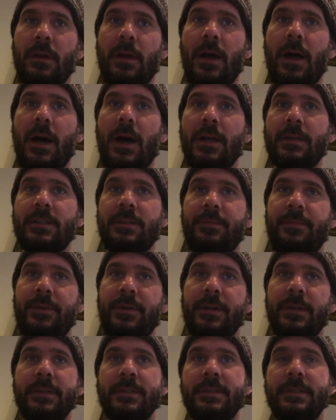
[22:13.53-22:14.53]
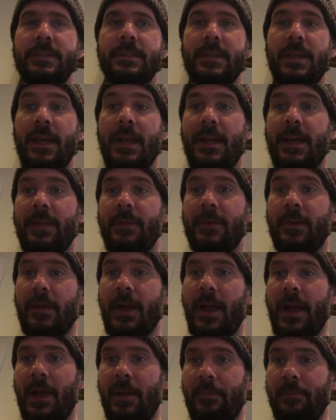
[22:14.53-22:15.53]
octopus, and the
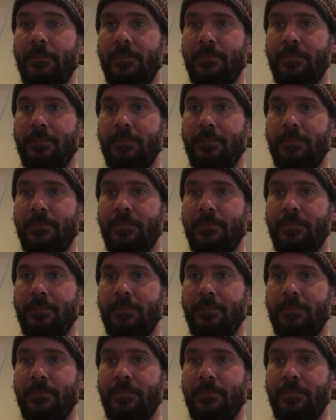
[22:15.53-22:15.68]
crab.